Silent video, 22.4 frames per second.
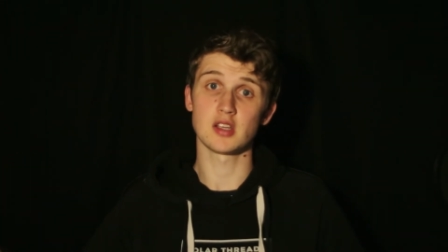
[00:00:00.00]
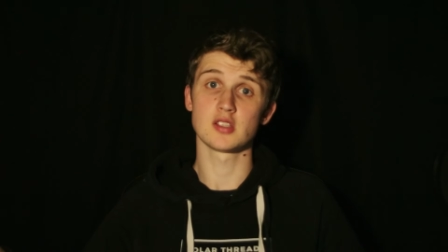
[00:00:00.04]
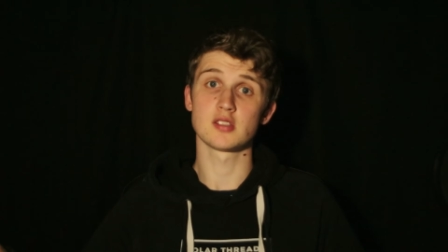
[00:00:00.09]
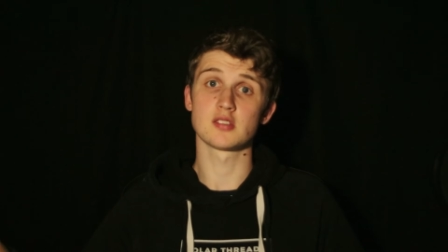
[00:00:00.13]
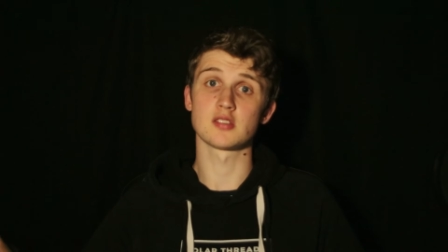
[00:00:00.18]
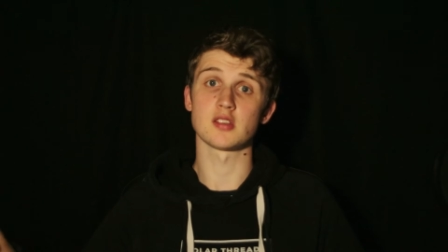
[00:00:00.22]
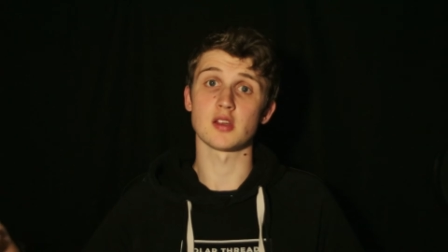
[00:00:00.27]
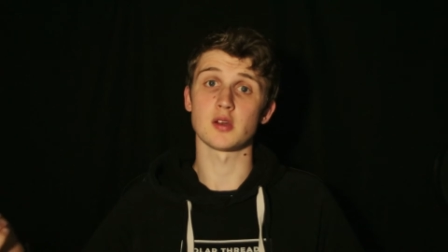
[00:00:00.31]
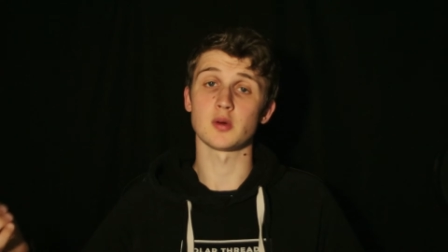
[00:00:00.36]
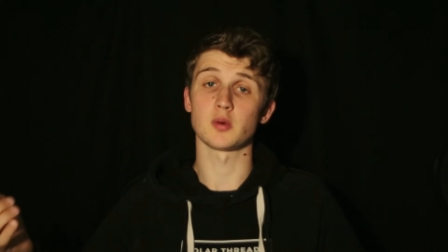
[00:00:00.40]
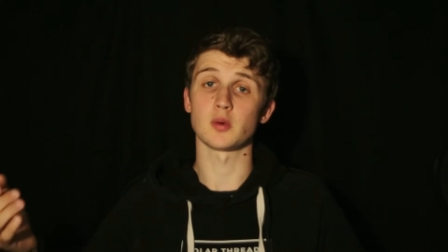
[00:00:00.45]

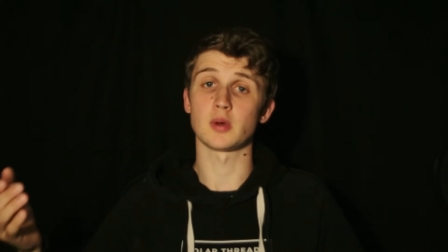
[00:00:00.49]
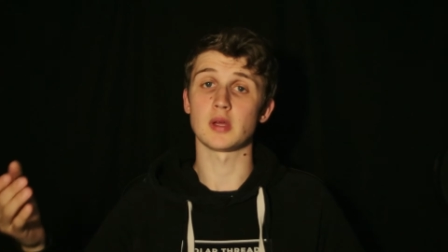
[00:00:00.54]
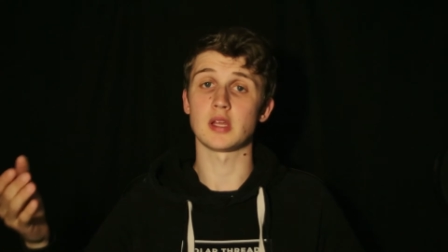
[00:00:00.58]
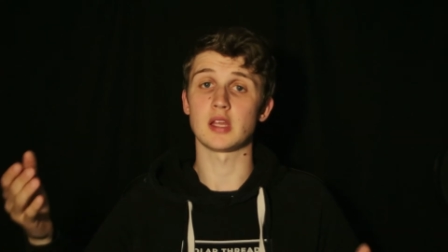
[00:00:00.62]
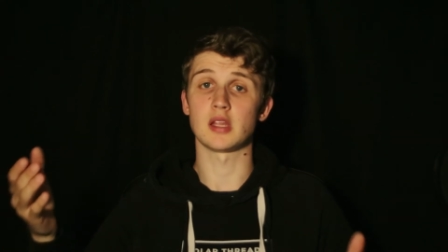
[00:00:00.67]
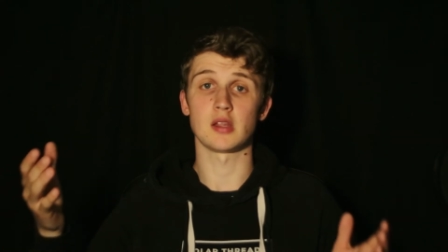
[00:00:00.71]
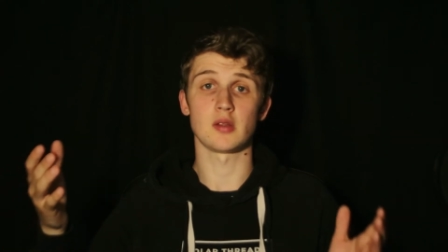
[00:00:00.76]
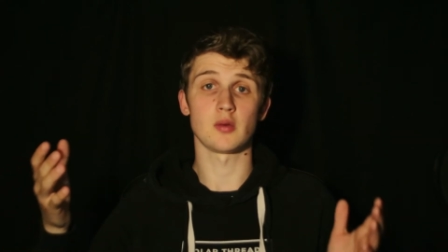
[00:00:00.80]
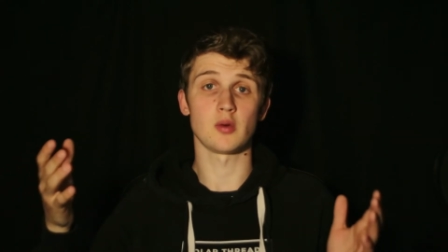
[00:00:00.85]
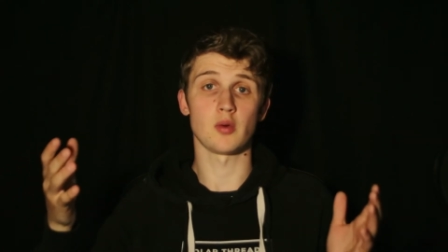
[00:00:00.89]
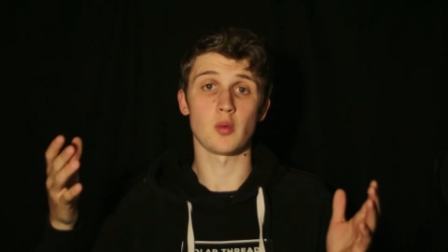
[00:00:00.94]
So,
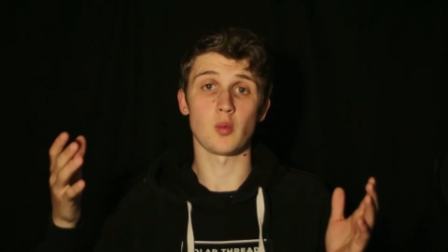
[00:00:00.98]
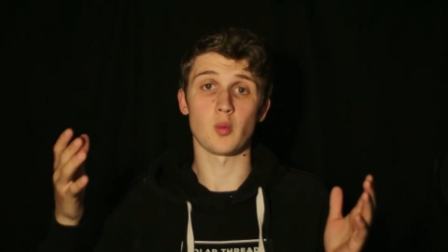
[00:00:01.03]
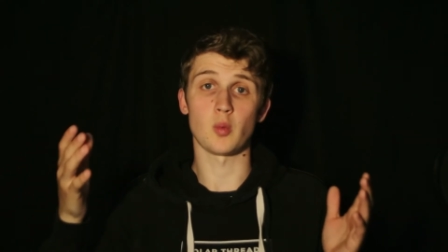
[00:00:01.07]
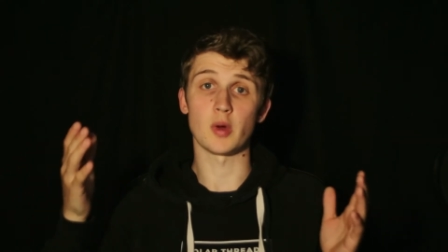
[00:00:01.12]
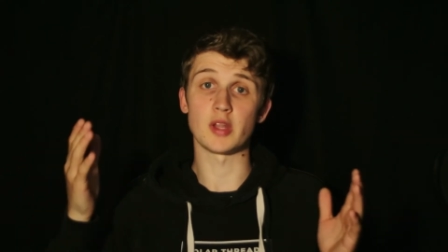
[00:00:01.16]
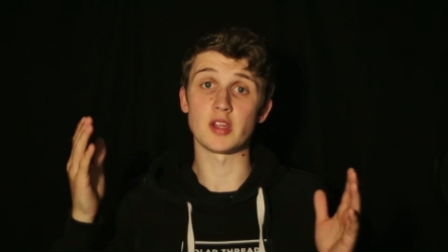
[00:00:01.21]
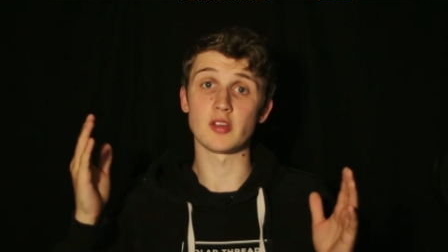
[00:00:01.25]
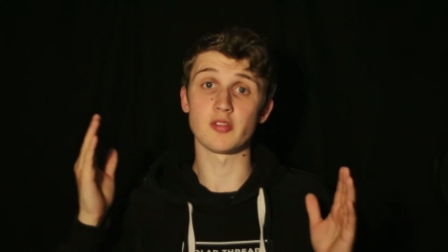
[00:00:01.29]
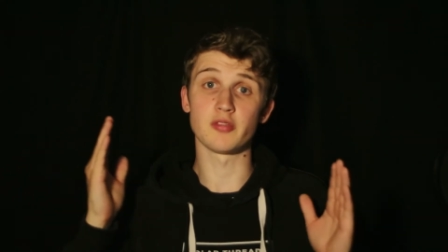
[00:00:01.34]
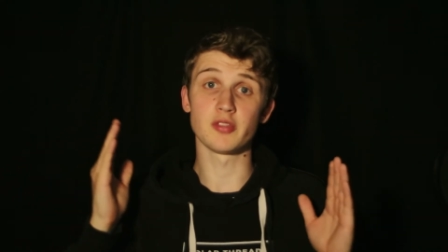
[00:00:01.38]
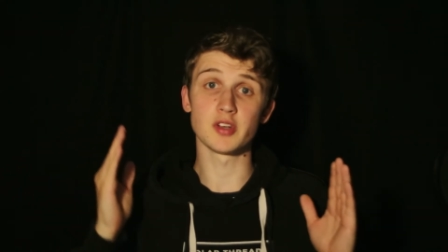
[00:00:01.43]

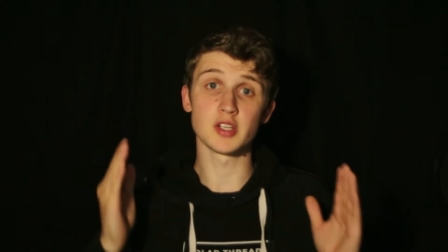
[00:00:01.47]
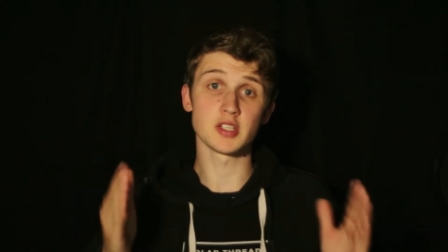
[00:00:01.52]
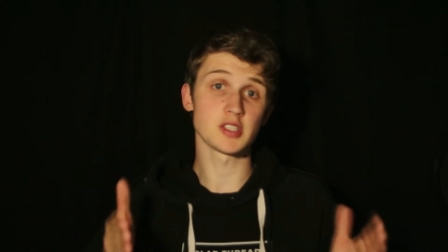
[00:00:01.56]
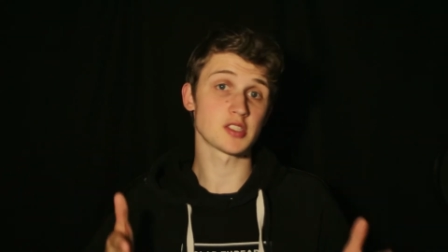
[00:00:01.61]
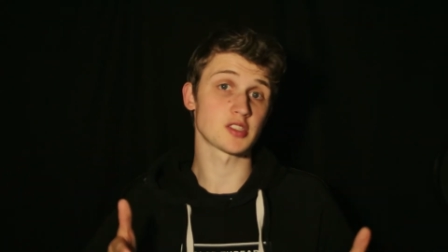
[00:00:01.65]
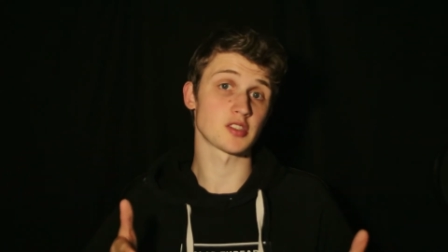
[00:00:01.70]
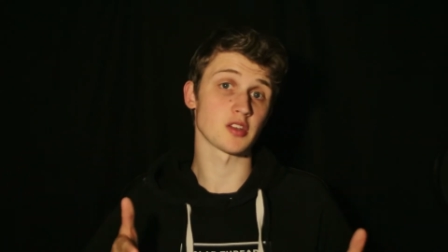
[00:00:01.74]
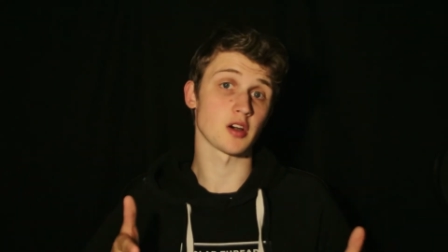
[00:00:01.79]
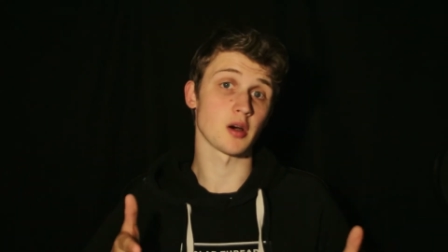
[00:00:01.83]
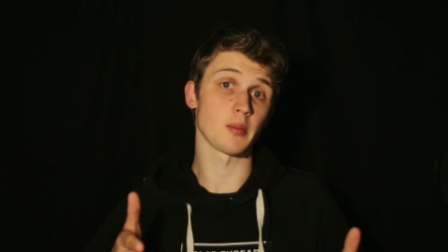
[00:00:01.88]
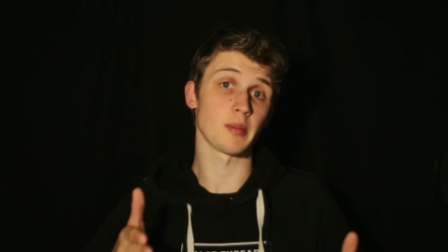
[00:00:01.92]
when you first
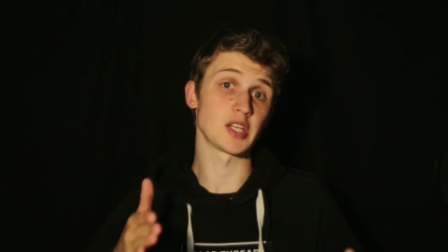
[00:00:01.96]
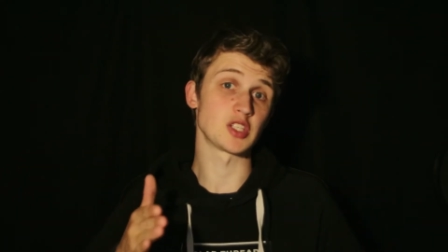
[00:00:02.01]
start,